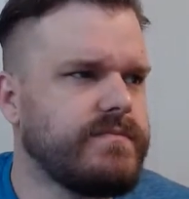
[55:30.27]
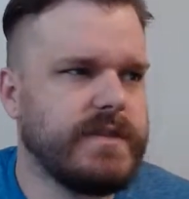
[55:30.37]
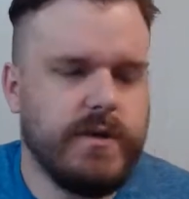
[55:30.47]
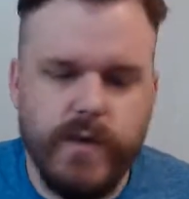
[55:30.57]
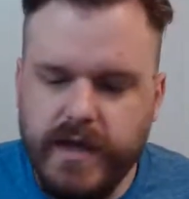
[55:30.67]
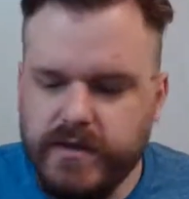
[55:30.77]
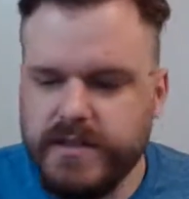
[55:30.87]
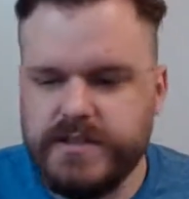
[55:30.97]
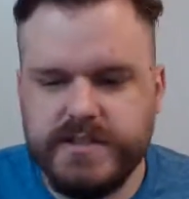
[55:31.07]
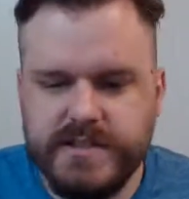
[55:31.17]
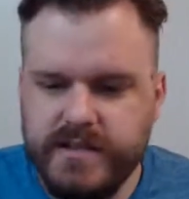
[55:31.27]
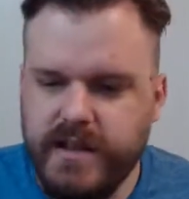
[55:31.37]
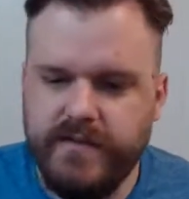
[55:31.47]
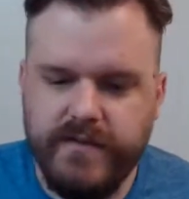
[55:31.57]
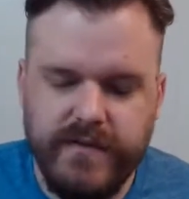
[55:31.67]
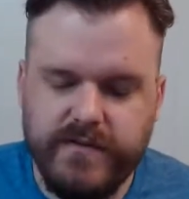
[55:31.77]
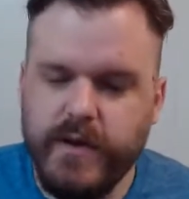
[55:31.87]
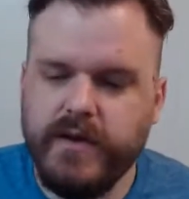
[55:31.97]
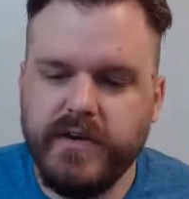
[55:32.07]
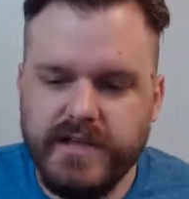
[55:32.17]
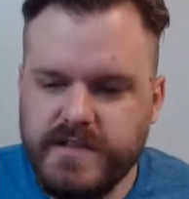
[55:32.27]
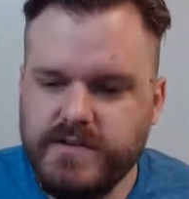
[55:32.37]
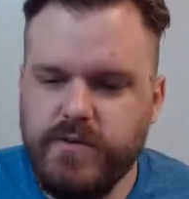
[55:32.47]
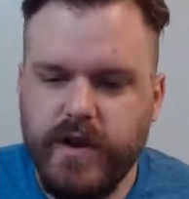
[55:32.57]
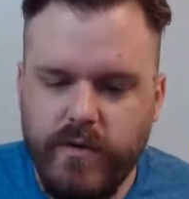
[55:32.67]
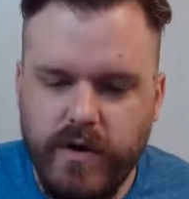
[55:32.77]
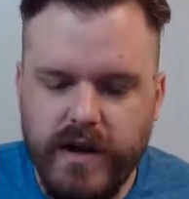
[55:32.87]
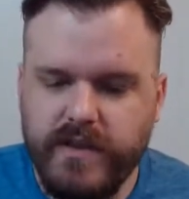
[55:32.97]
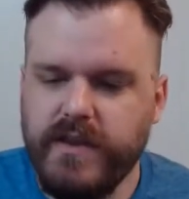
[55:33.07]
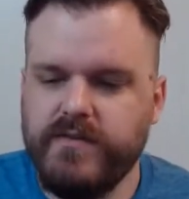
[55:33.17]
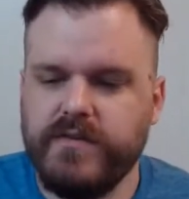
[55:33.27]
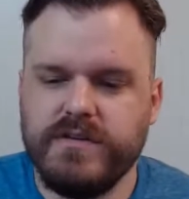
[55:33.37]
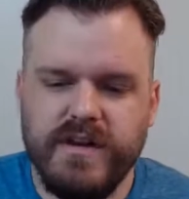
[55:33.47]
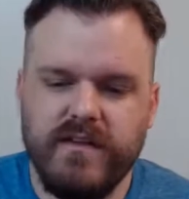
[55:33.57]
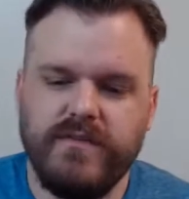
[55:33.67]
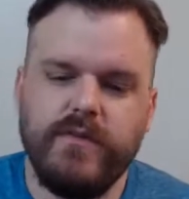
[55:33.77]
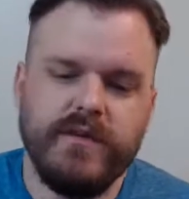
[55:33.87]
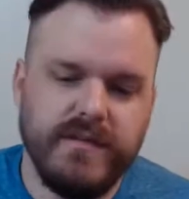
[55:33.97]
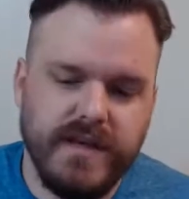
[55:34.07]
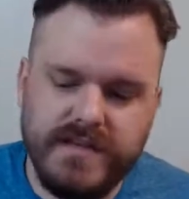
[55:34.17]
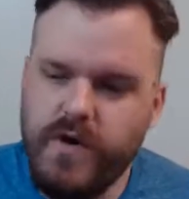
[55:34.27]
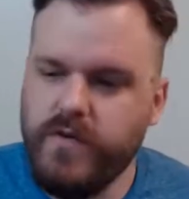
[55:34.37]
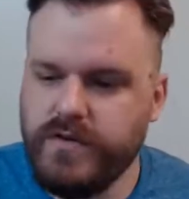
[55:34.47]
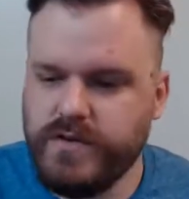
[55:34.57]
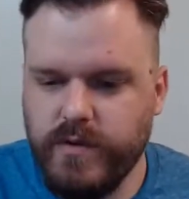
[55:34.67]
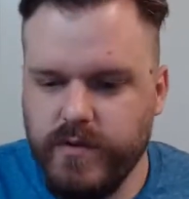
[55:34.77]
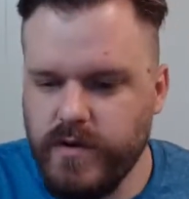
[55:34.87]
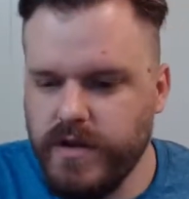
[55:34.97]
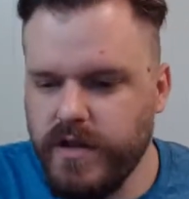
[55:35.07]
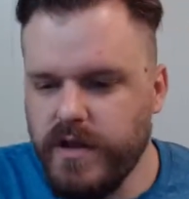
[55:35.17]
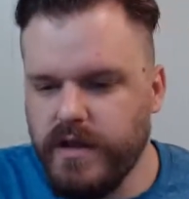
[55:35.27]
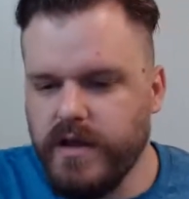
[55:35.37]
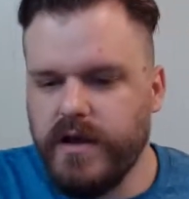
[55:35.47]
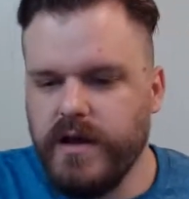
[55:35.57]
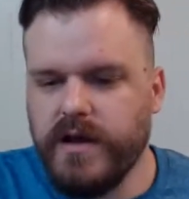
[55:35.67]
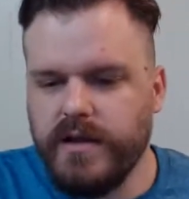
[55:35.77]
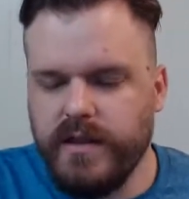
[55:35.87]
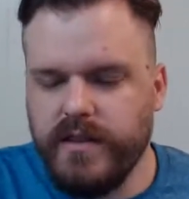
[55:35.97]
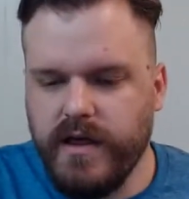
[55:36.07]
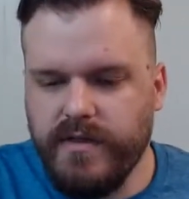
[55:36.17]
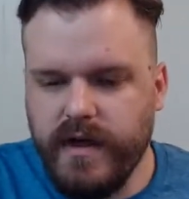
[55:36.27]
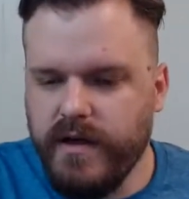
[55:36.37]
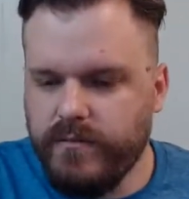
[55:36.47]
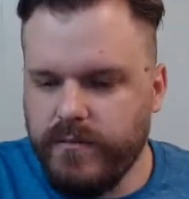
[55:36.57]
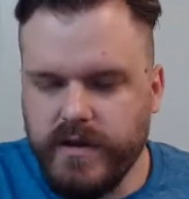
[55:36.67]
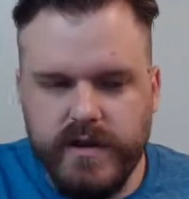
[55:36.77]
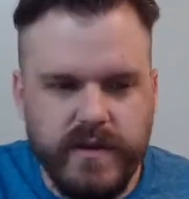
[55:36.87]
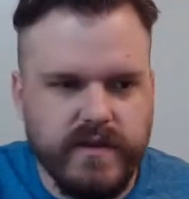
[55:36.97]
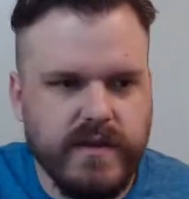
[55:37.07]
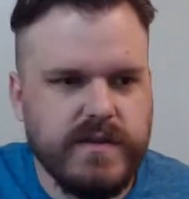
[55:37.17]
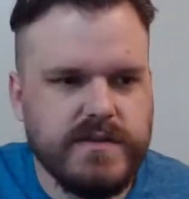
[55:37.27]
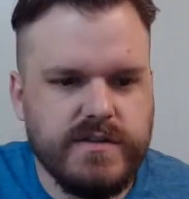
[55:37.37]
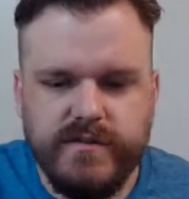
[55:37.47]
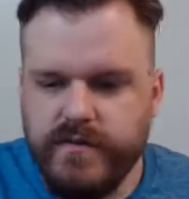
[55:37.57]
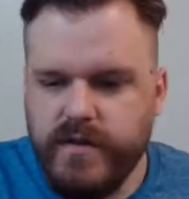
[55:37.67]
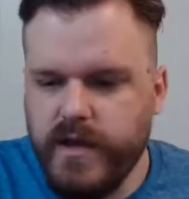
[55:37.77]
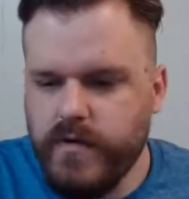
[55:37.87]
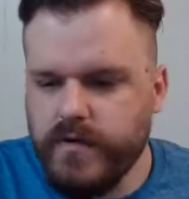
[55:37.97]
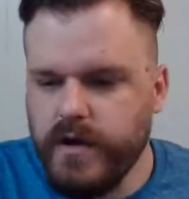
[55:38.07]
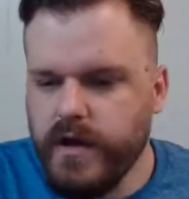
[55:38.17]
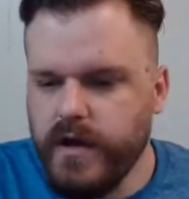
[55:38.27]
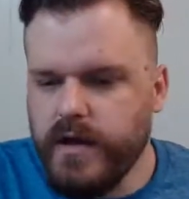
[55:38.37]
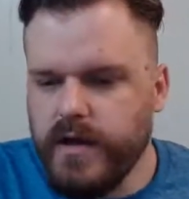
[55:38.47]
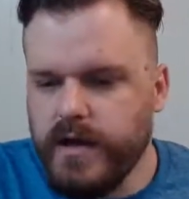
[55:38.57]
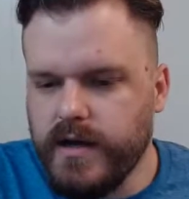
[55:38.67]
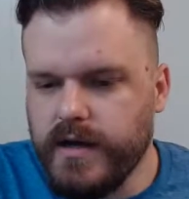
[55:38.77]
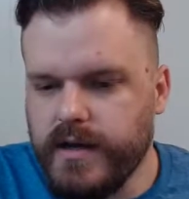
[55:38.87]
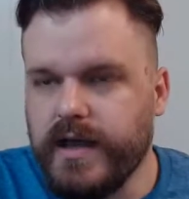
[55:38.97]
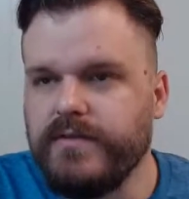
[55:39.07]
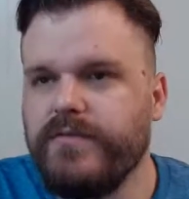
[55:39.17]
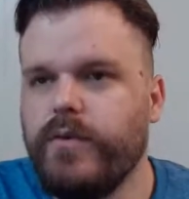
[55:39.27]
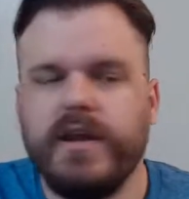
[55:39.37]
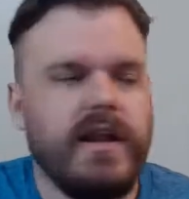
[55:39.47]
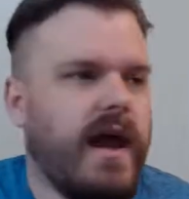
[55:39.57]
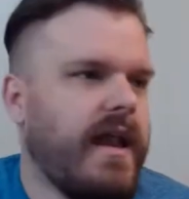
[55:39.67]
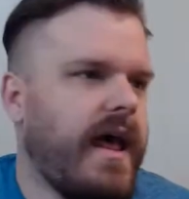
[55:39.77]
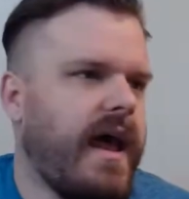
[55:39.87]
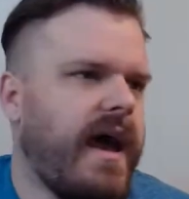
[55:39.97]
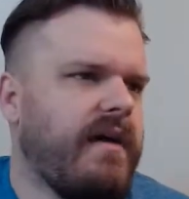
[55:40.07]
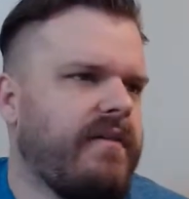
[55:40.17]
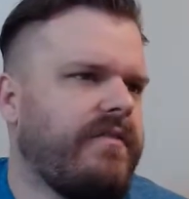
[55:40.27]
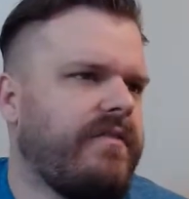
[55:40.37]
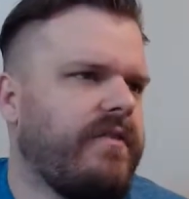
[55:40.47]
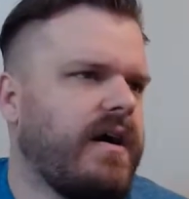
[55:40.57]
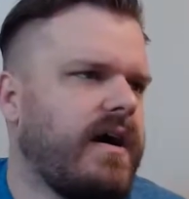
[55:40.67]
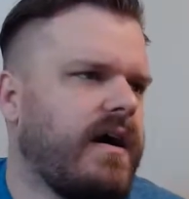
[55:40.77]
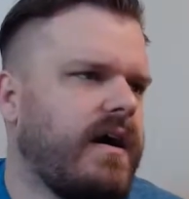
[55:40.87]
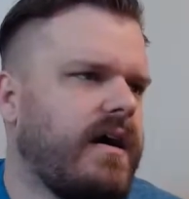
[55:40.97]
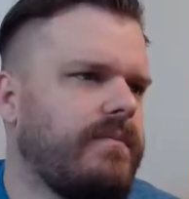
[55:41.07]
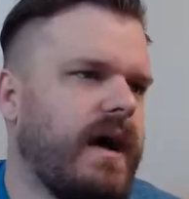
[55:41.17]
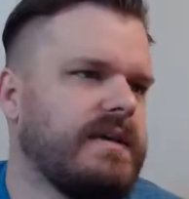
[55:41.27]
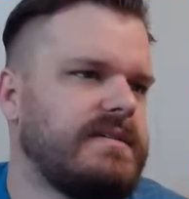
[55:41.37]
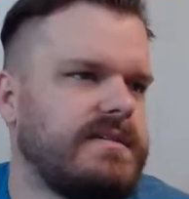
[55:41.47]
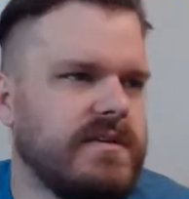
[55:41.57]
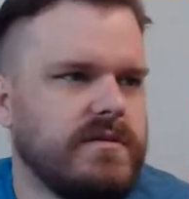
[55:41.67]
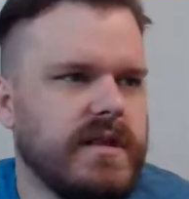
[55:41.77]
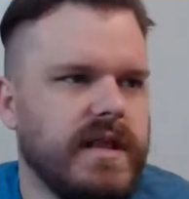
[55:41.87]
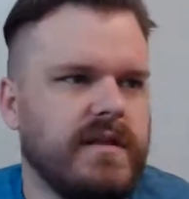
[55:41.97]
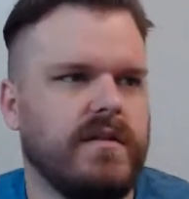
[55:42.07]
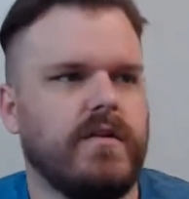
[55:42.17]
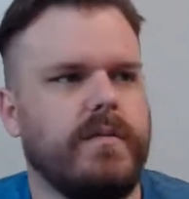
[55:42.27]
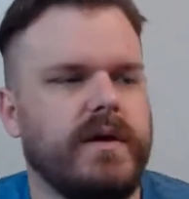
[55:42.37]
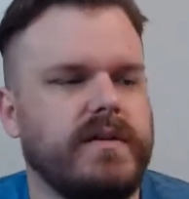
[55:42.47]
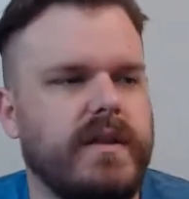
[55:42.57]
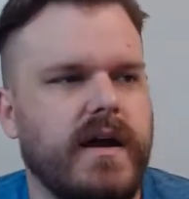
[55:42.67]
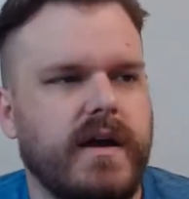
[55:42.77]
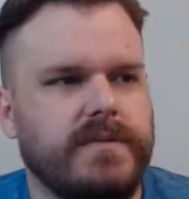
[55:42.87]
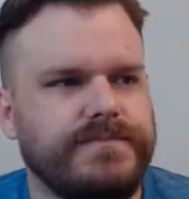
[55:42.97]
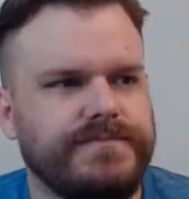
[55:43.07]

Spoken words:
New England, if New England gets to 21, I think you have a good shot. If New England gets over 21, I really think that this should fly over. Again, 49.5. I still lean a little bit there.